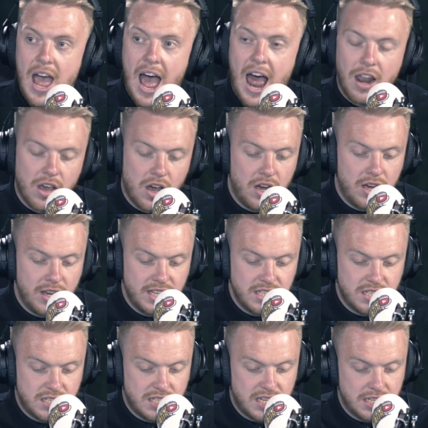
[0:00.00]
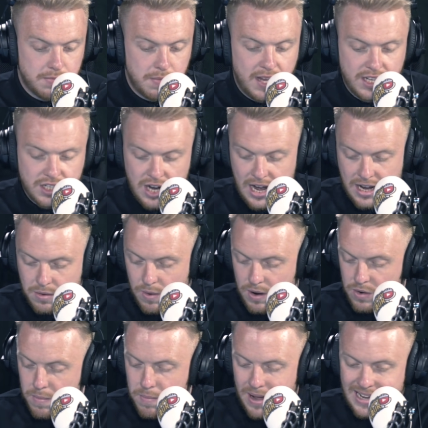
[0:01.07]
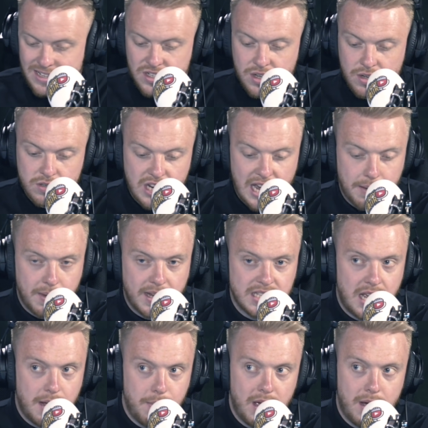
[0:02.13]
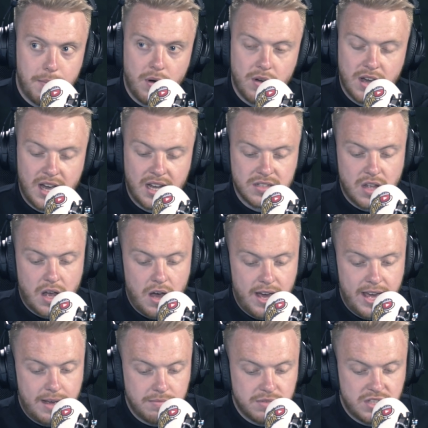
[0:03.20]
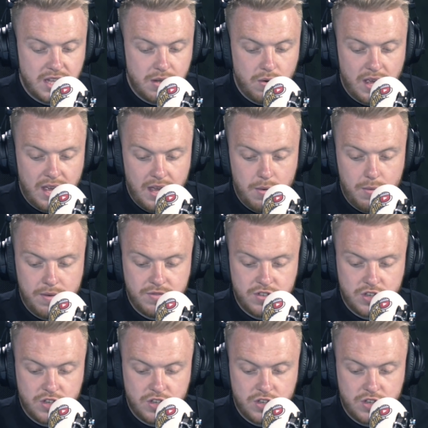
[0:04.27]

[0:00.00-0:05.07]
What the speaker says: Hello guys, it's me, Jack. Welcome back to Jack Makes Happy Hour podcast. I am still here with